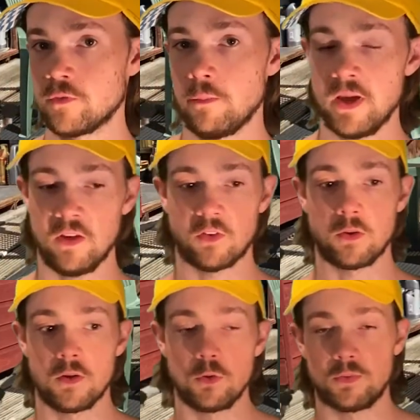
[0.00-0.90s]
for me, so
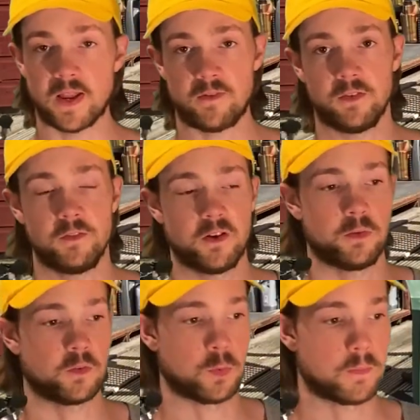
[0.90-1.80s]
you'll definitely feel
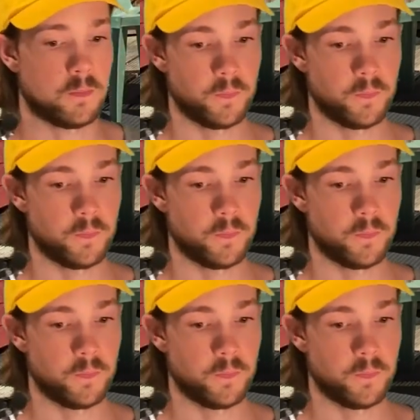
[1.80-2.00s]
this one.